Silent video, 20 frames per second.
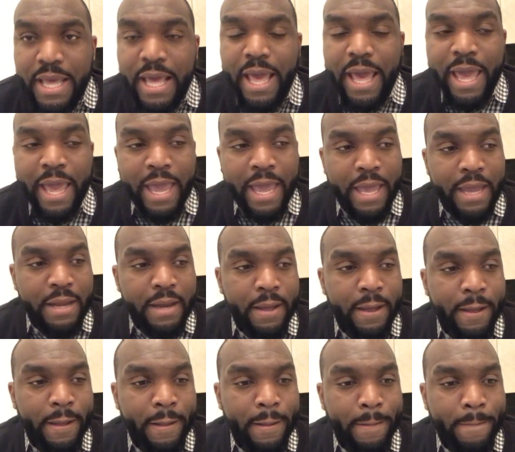And
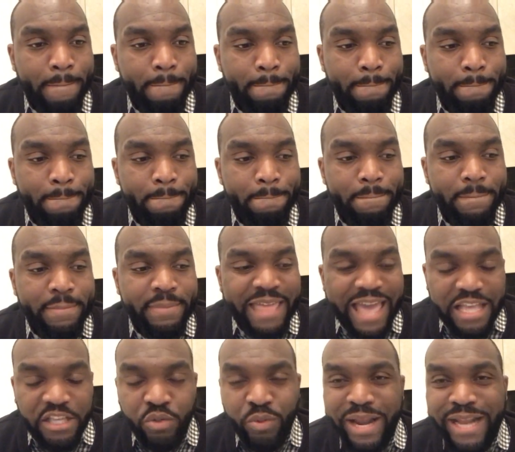
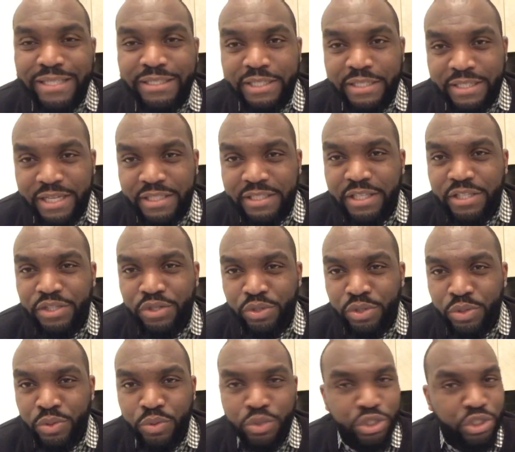that's what I suggest that you
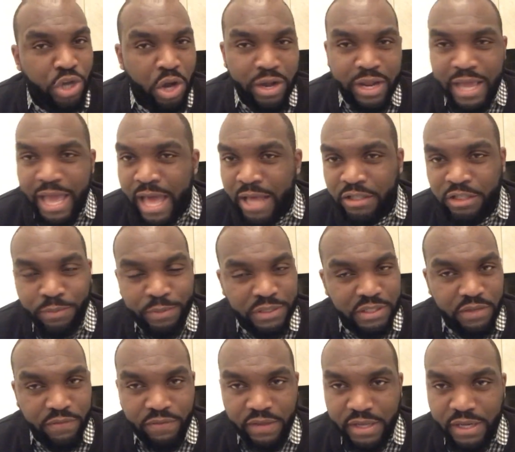do starting out
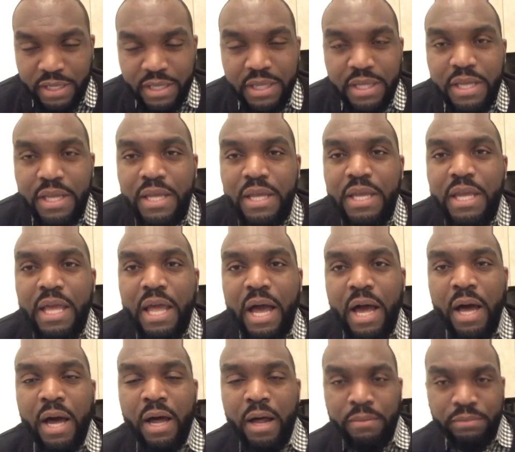specifically.
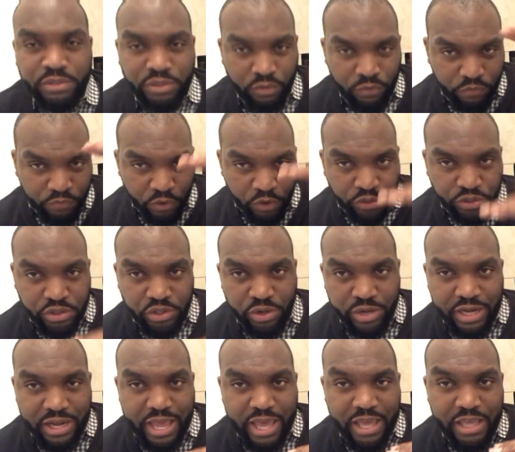So first
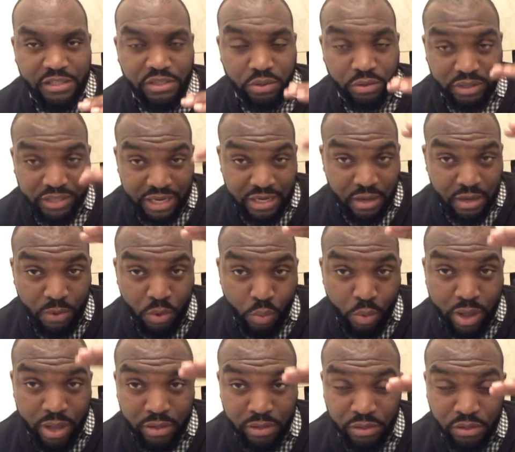30 days, so thing number
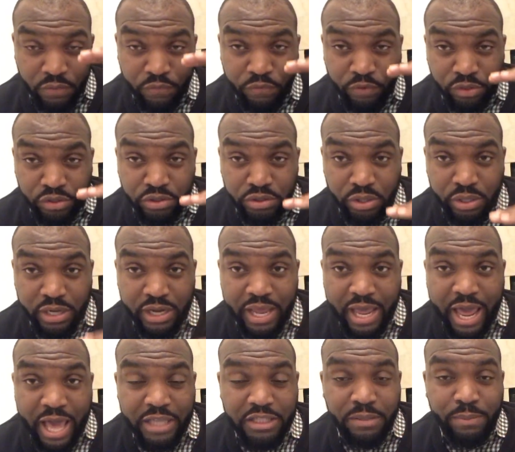1, in your first 30-day
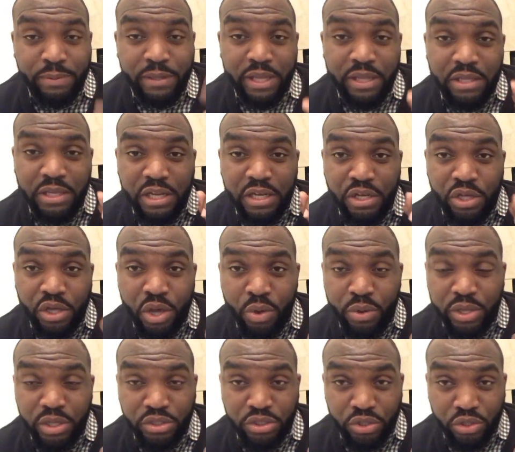action plan, you need to go
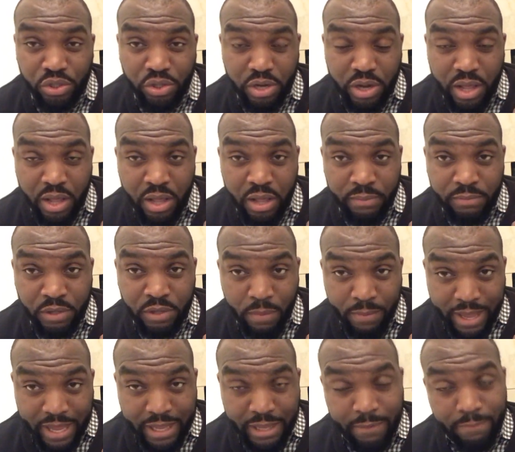get your
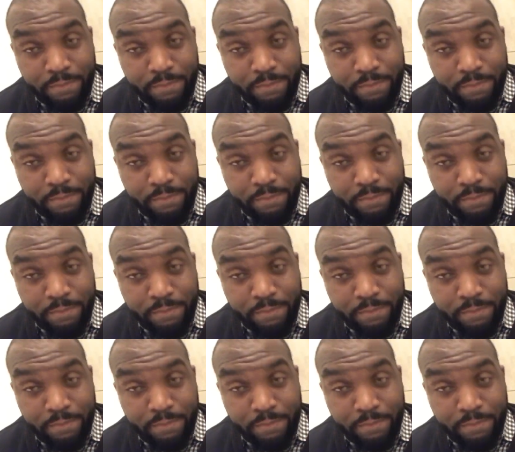domain.